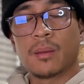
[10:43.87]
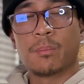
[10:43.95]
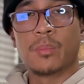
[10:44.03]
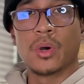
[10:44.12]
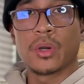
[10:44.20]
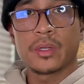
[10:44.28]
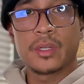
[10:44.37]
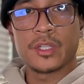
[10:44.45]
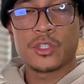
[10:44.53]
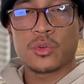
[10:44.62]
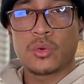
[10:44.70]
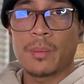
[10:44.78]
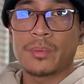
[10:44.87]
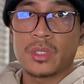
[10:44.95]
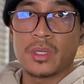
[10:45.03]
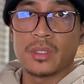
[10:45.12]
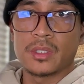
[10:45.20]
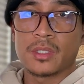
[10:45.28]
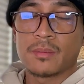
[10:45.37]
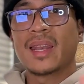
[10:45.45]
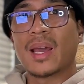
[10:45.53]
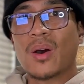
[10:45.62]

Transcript: book descriptions. Now,